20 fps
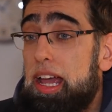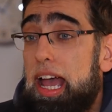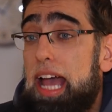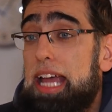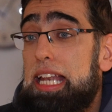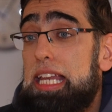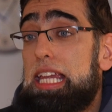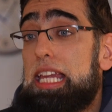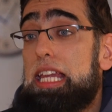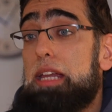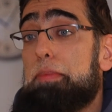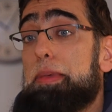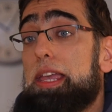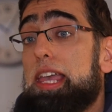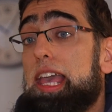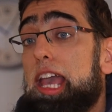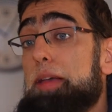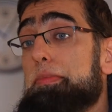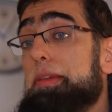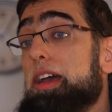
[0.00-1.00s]
And he
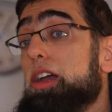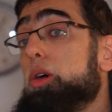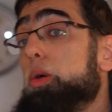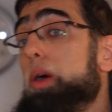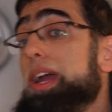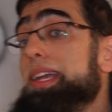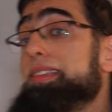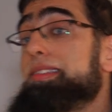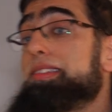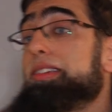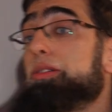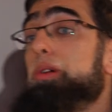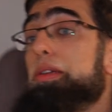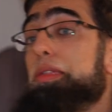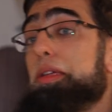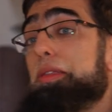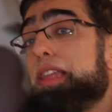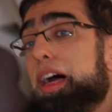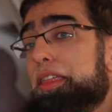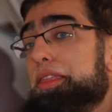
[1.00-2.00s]
became acquainted
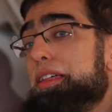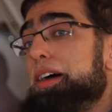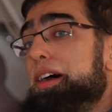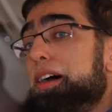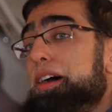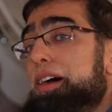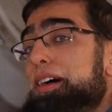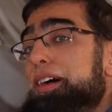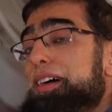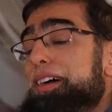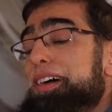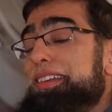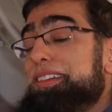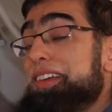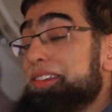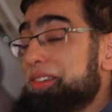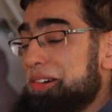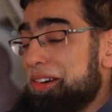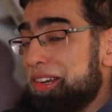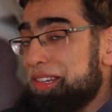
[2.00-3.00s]
with another
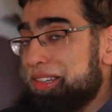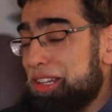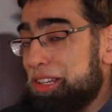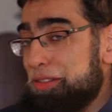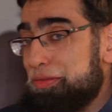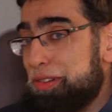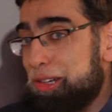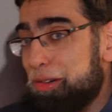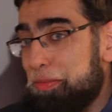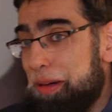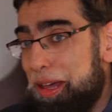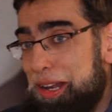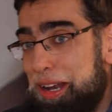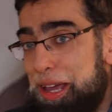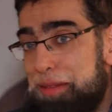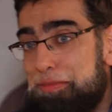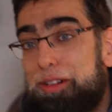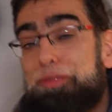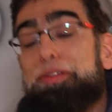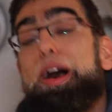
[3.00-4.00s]
notorious individual by the
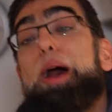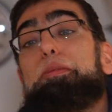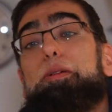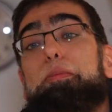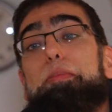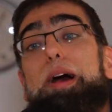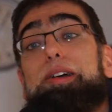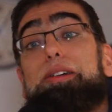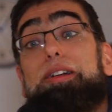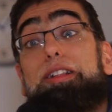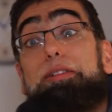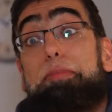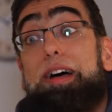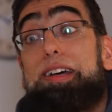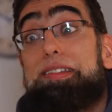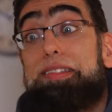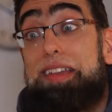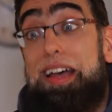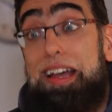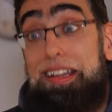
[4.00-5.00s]
name of Abu Bakr
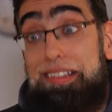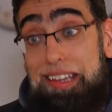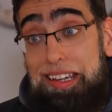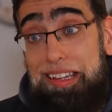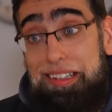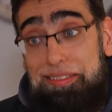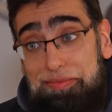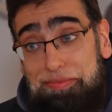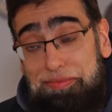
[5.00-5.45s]
al-Baghdadi.